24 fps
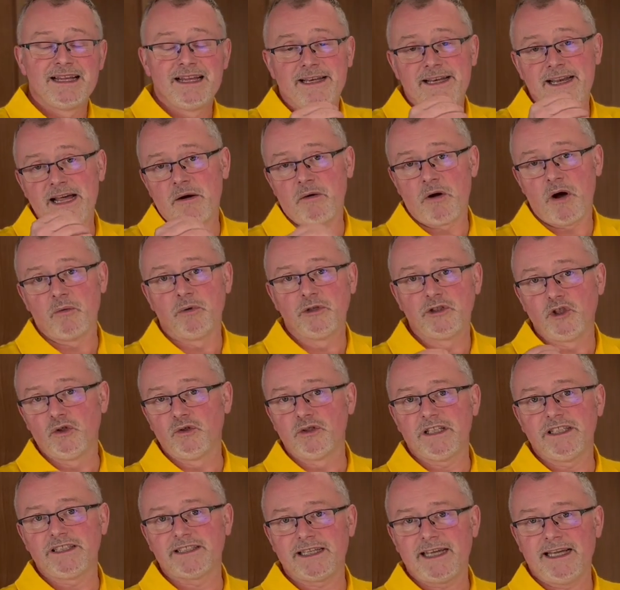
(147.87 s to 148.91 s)
Now, I would
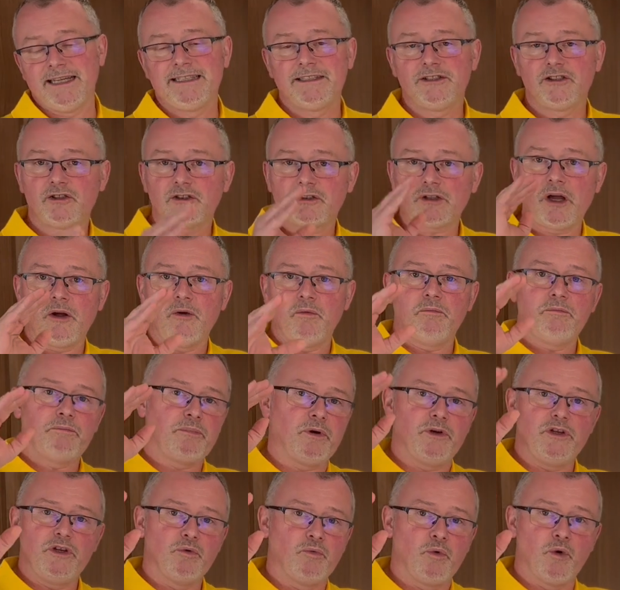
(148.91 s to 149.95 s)
usually say don't
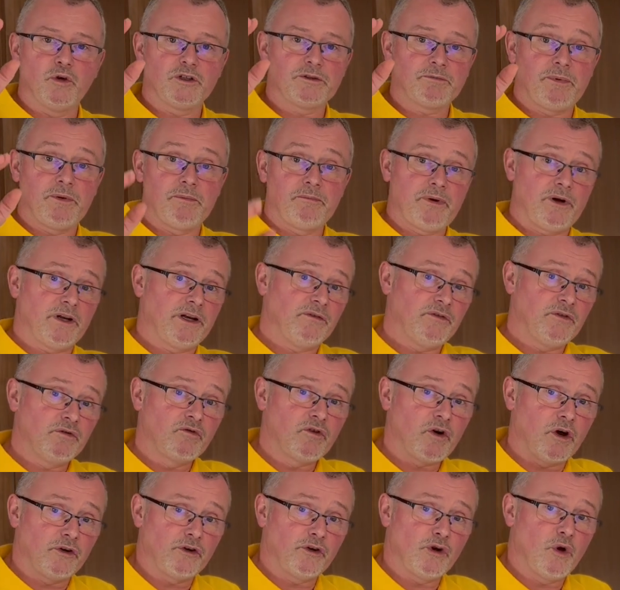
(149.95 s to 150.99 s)
put your water pump on if you've
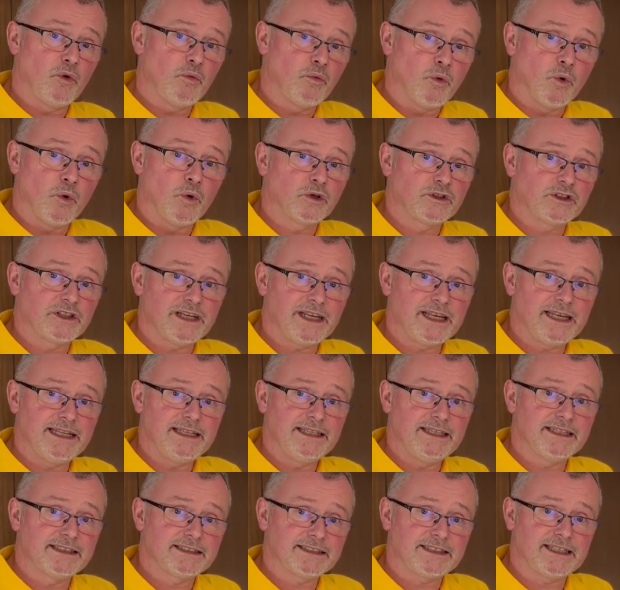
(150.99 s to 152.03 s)
got no water
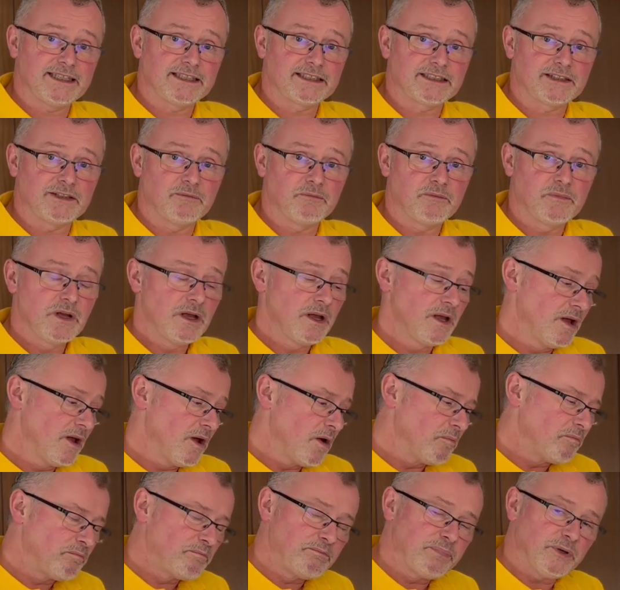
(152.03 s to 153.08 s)
in your system.
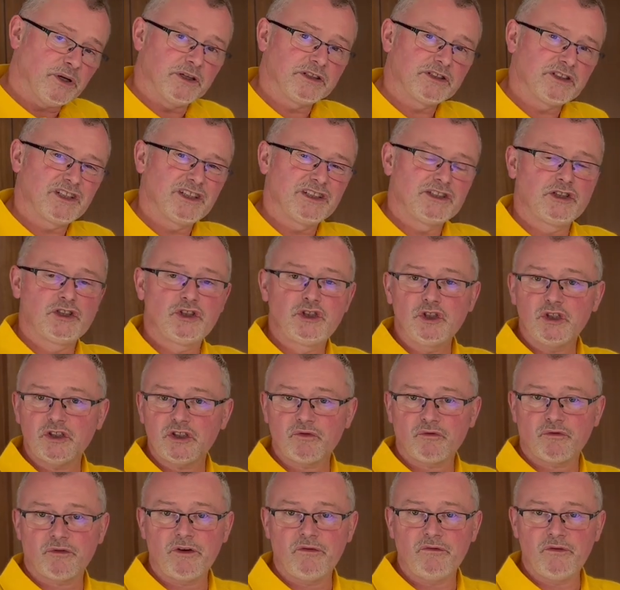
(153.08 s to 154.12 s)
But
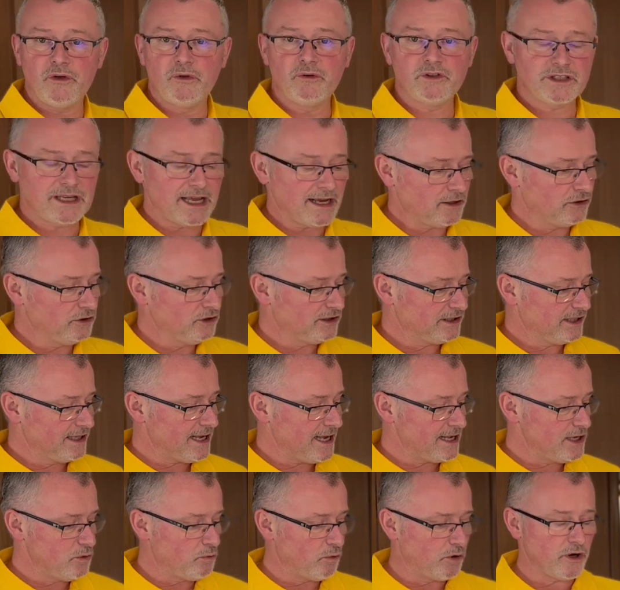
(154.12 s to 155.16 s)
just for a few seconds,
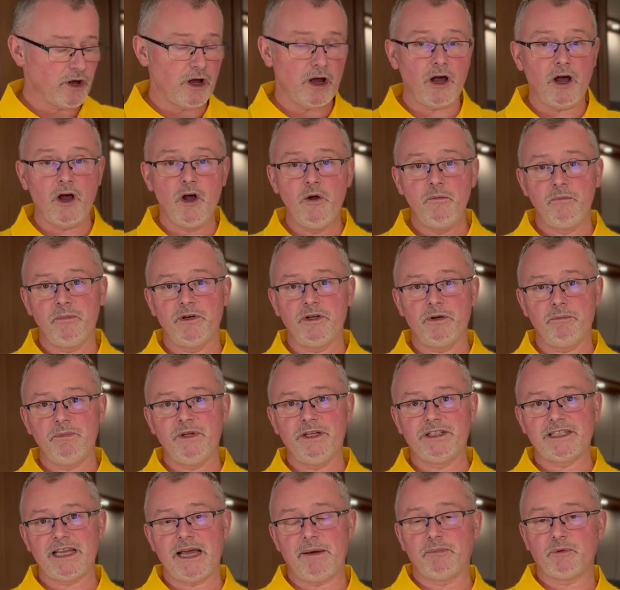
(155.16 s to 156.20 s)
again, you want to open up
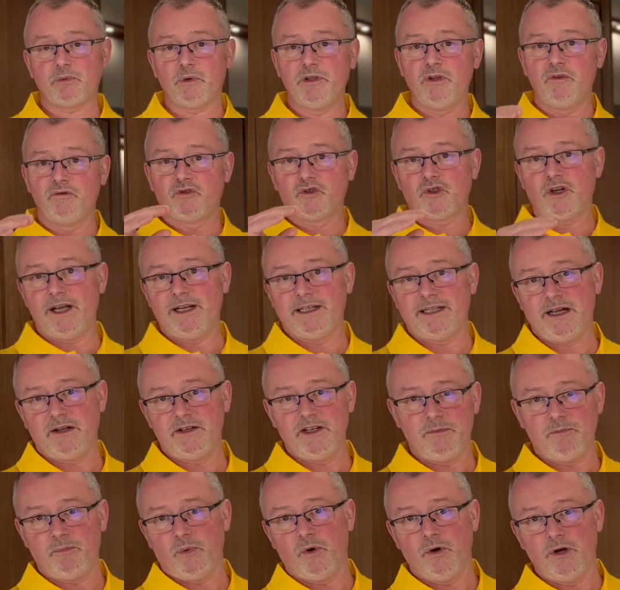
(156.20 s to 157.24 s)
your taps when you've drained
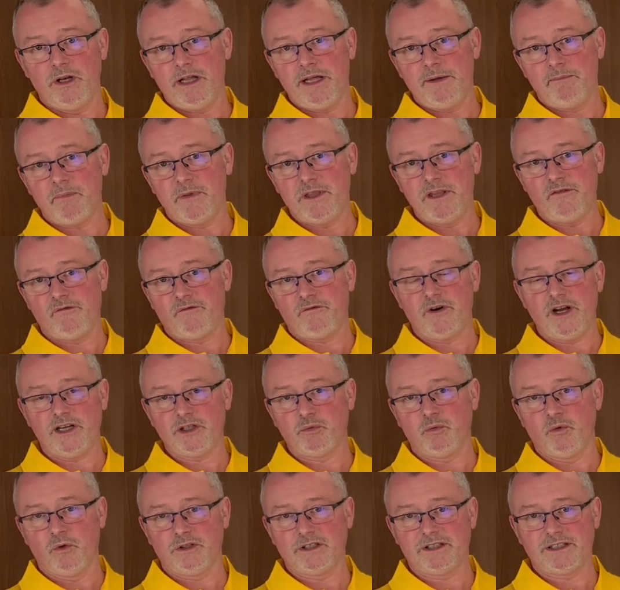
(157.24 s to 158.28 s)
down your boiler and your
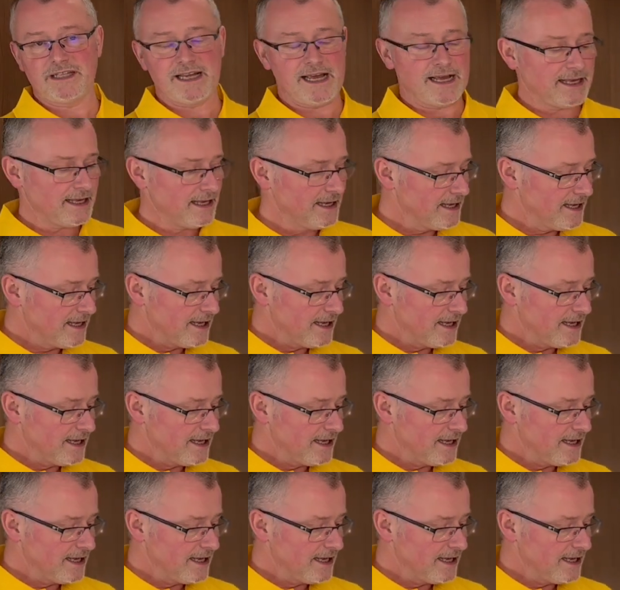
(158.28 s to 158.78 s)
fresh water tank,